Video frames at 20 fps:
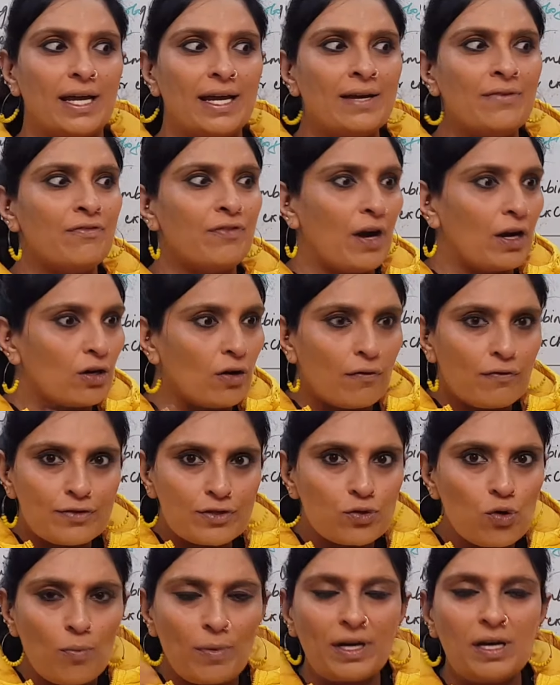In front of
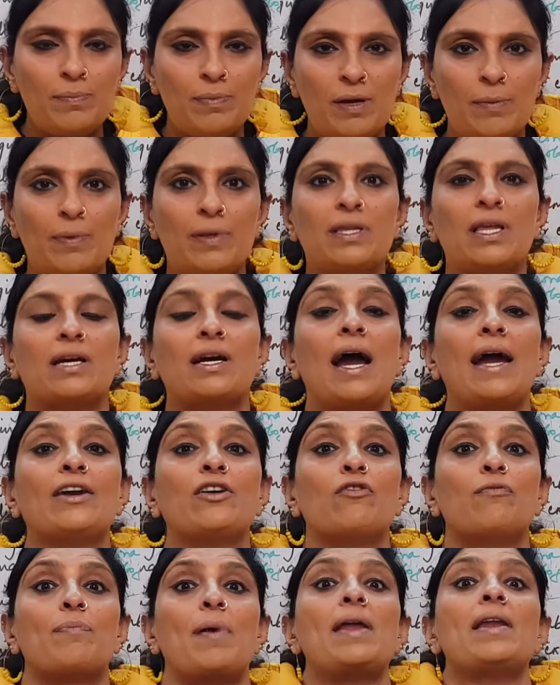so many people, the kind
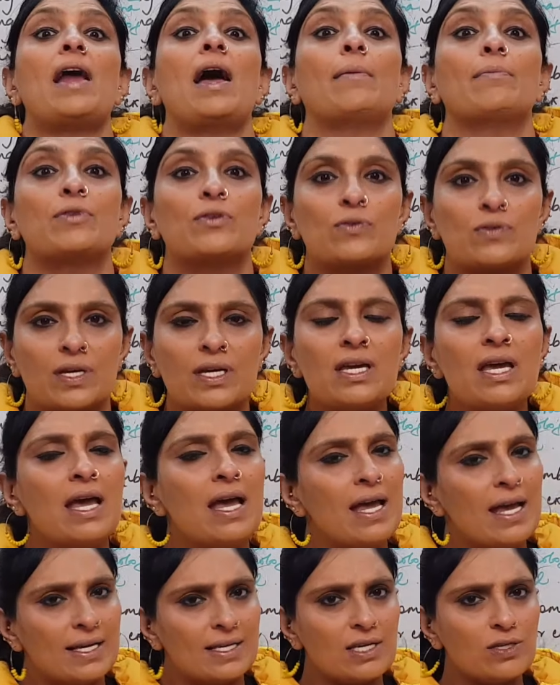of pen I'm using
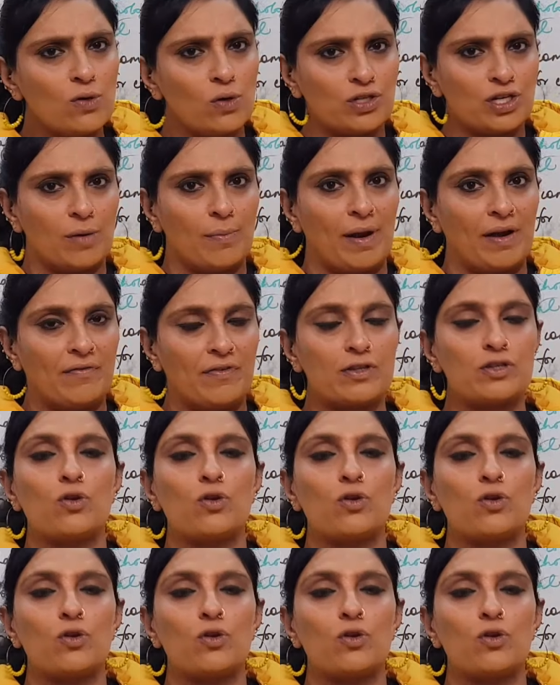is a social benefit.